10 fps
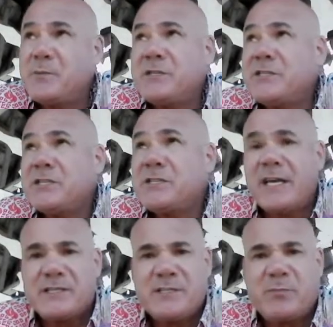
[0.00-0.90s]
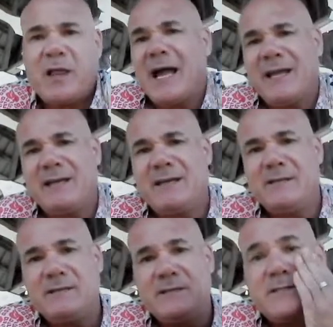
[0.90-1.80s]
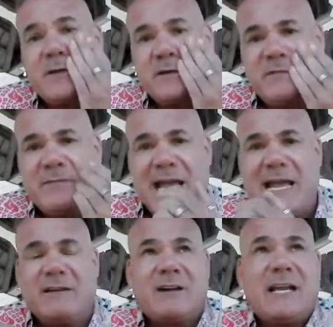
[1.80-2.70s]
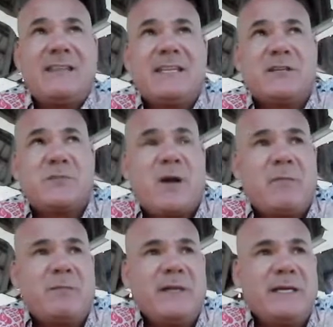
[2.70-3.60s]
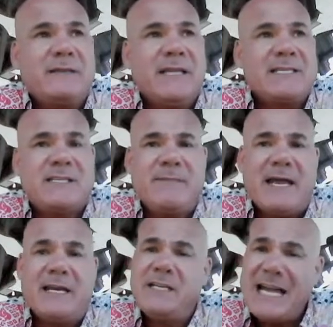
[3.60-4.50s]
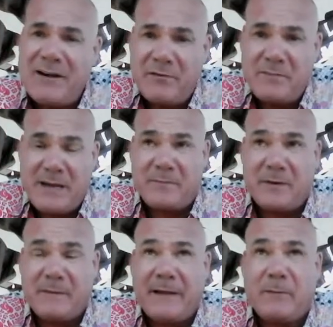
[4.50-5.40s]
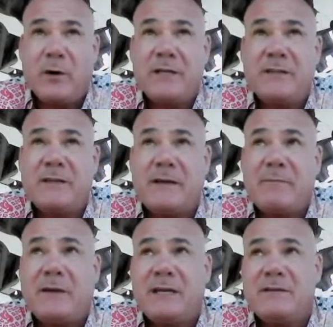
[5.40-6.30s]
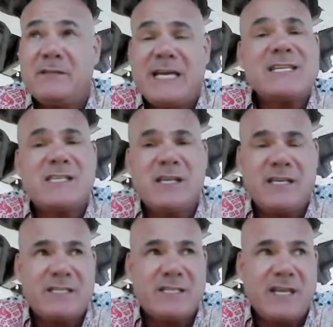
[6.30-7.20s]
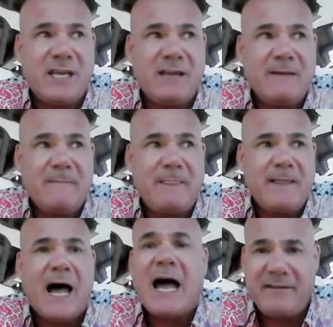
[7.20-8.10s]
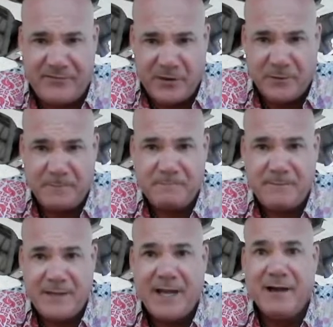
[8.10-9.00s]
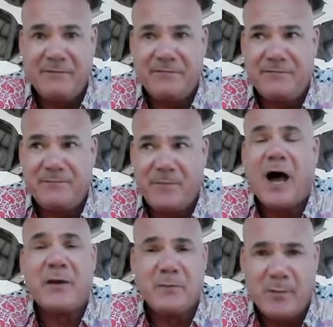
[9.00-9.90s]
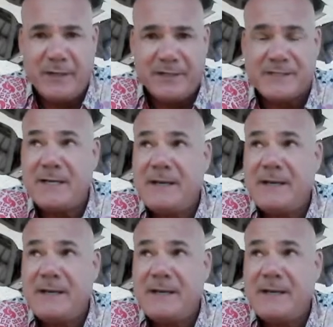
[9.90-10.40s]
It's just like supply and sort of demand, right? I think there's probably less demand. And you got to remember, like Tesla is the iPhone of automobiles.